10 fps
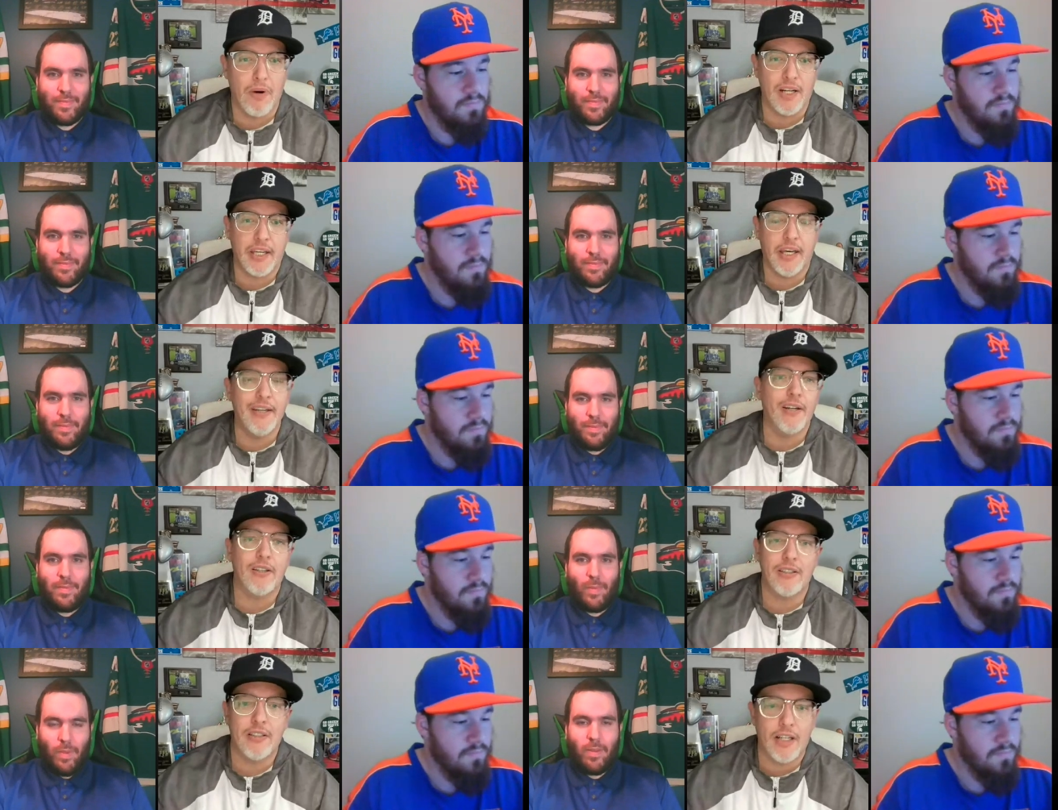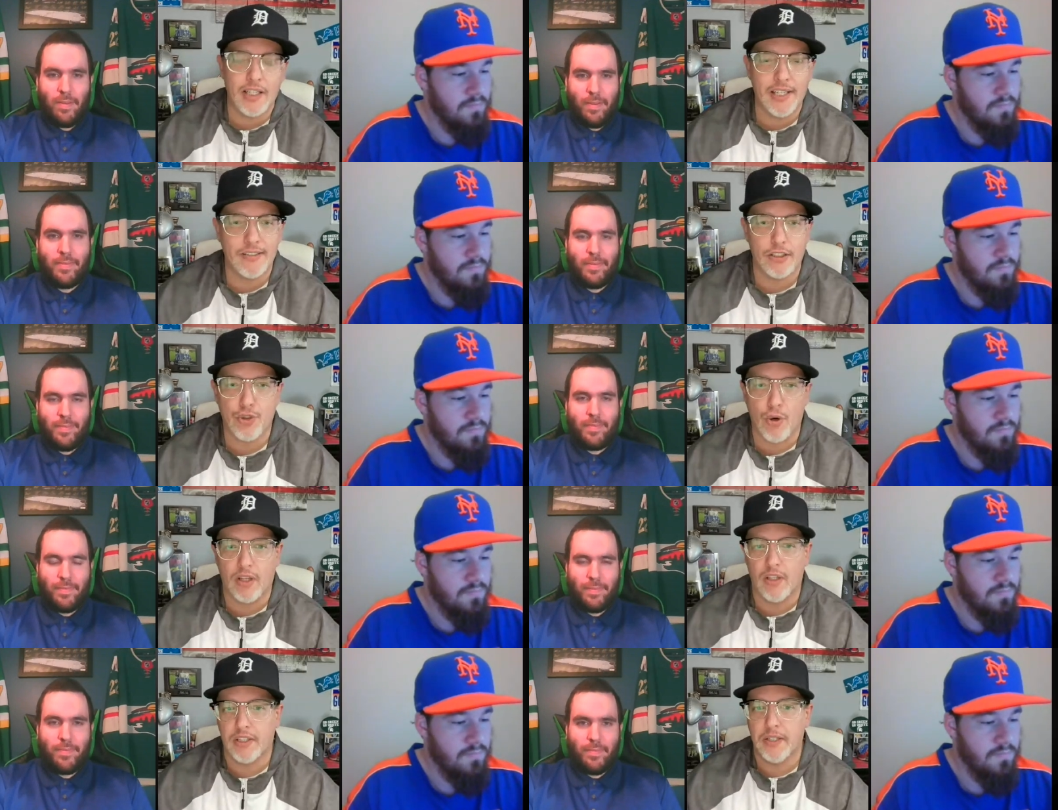Speaker 1: money here uh, against the
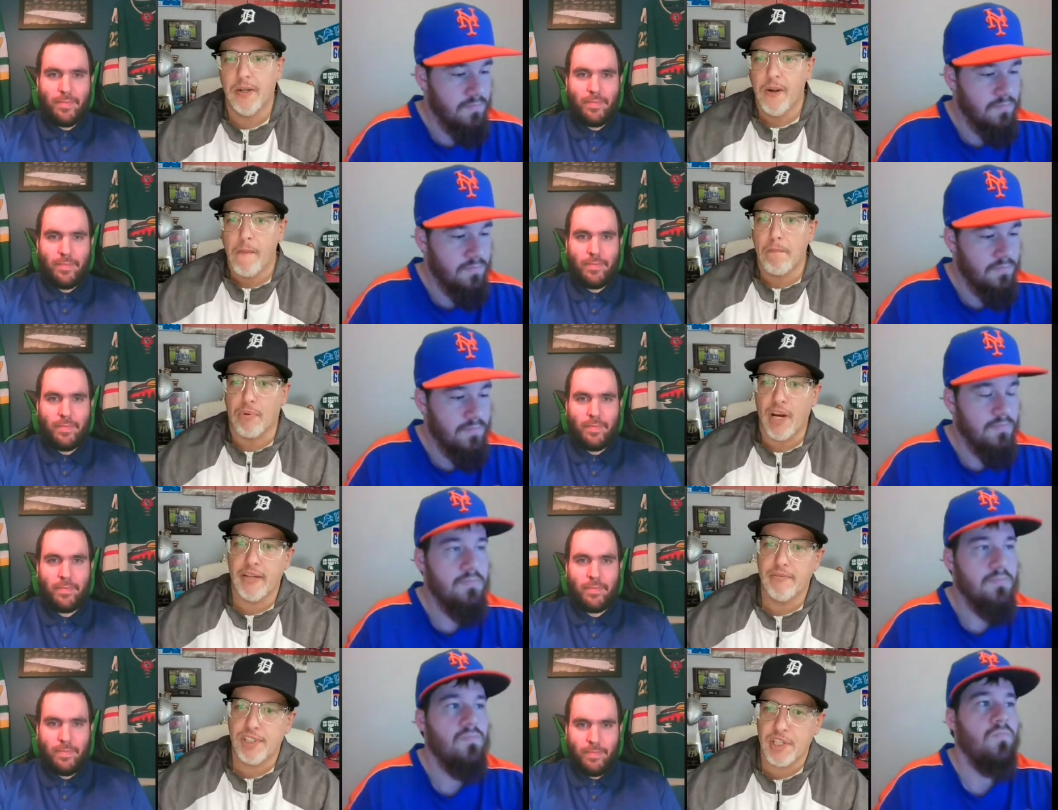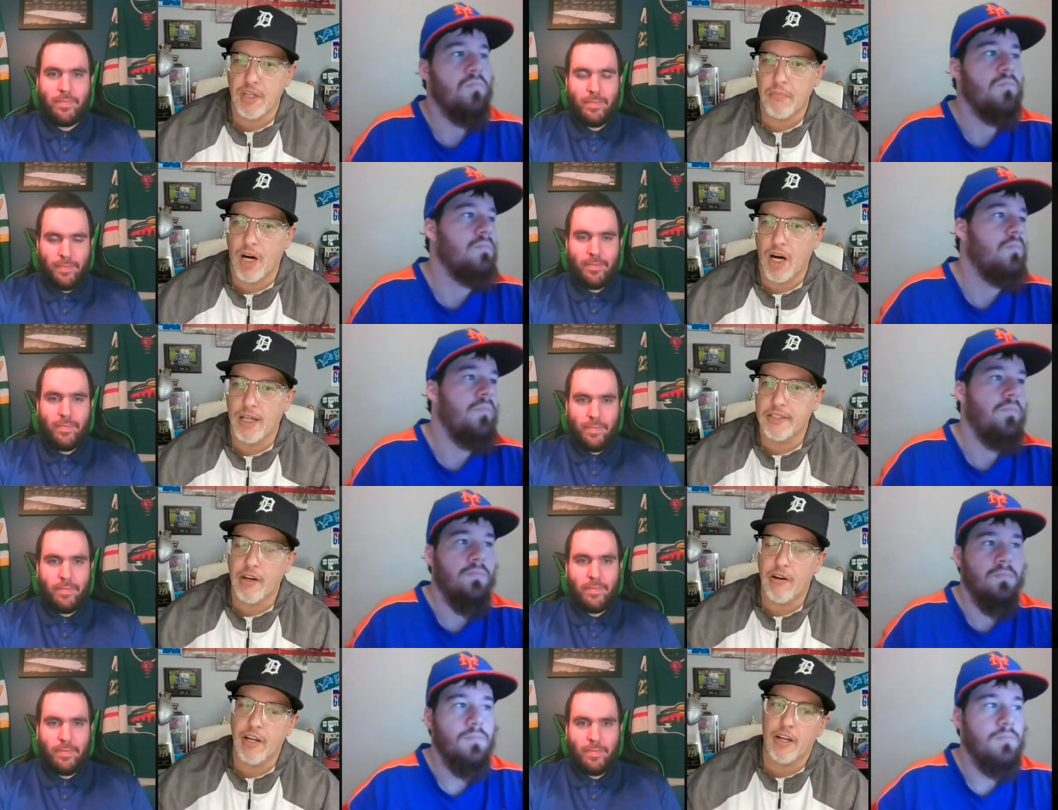struggling Braves team. Uh,
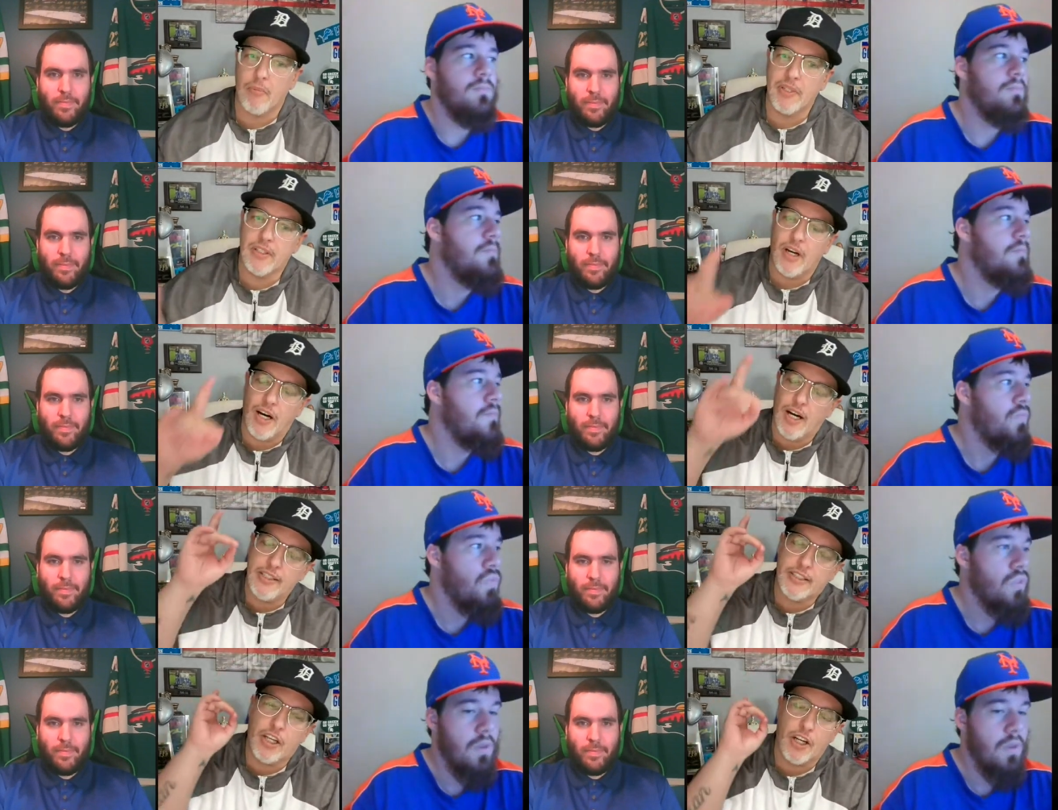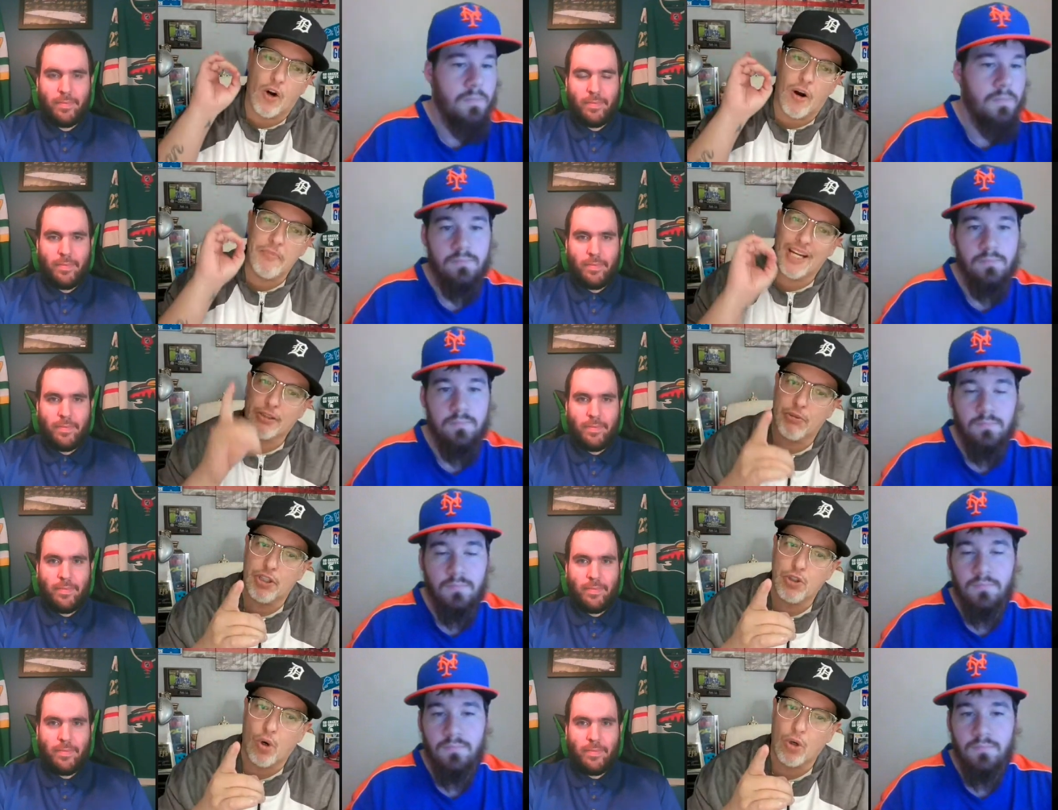Terry Edelmann uh, is going to go up next with
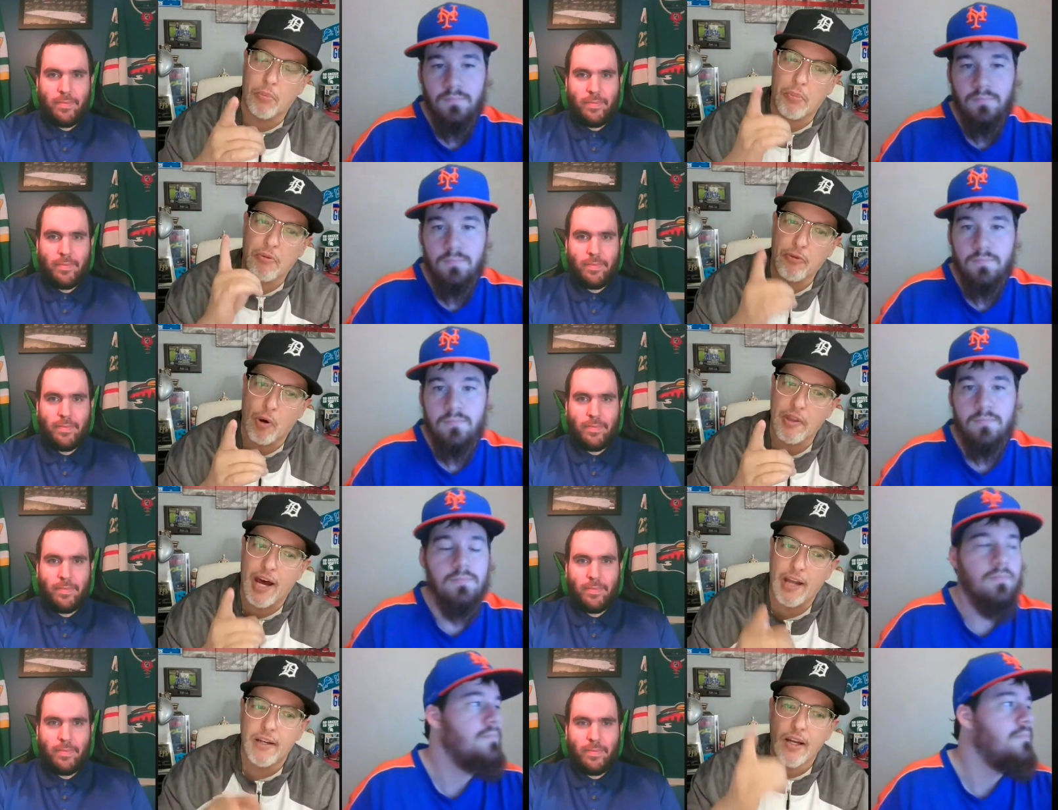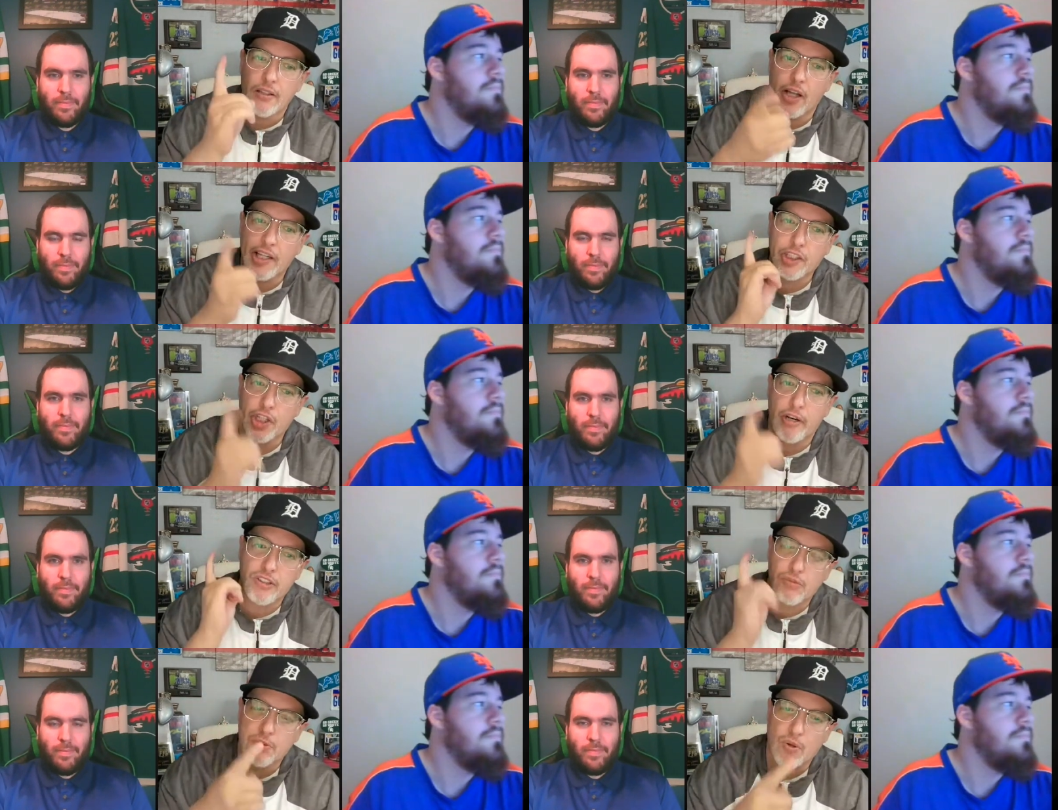a total, but before that, like, share,
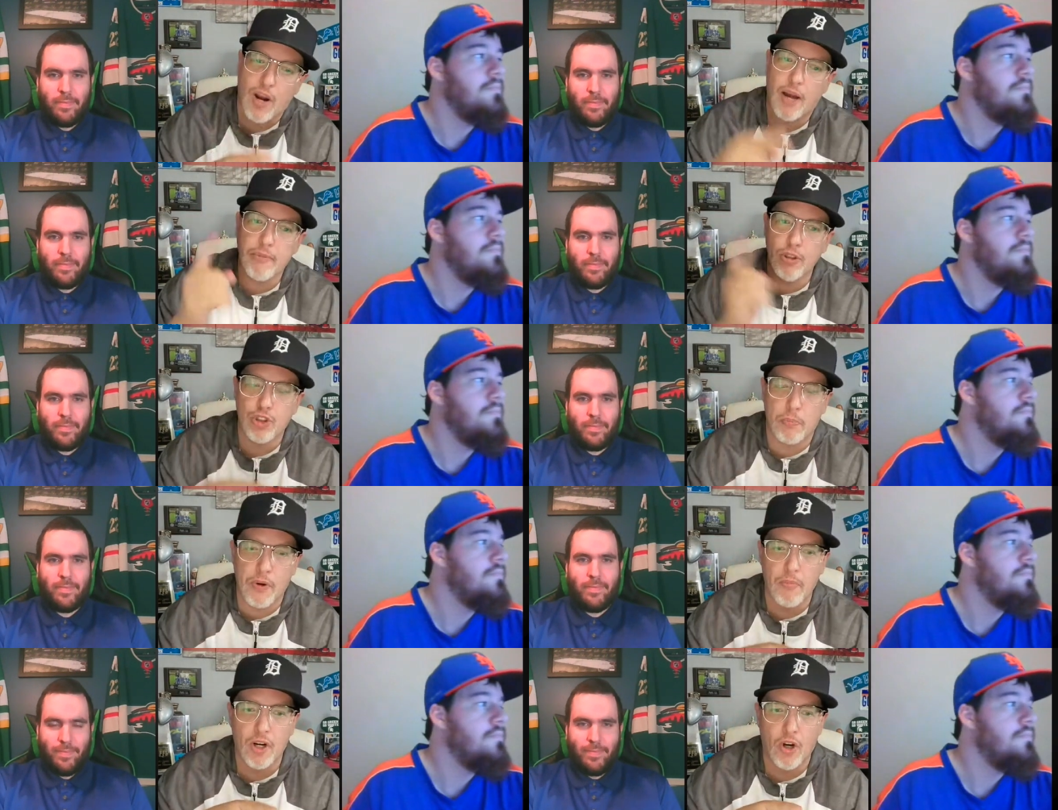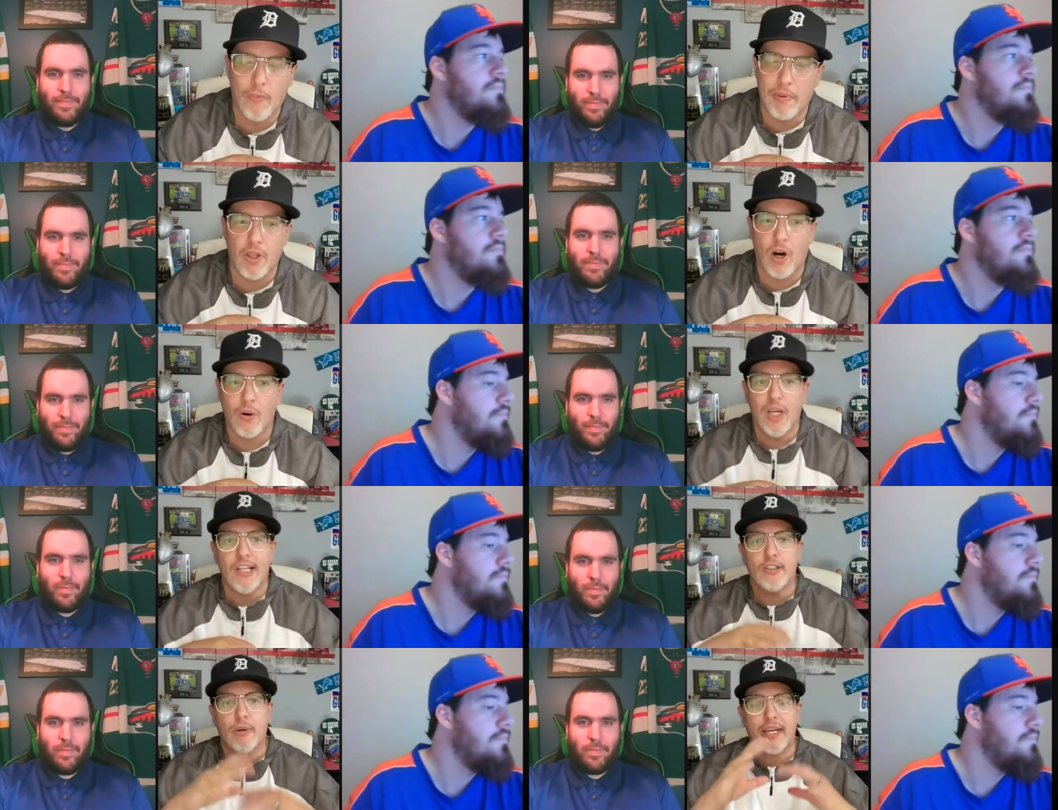subscribe, use the promo code below. It's